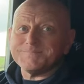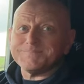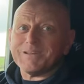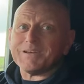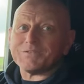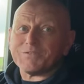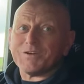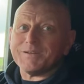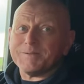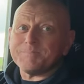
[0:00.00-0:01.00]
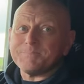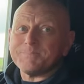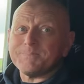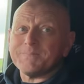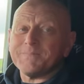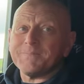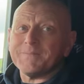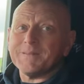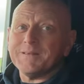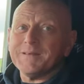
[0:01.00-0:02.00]
Yeah, that's frightening. Within the
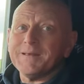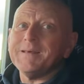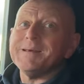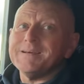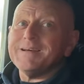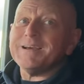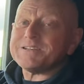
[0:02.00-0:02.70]
statutes of the law and the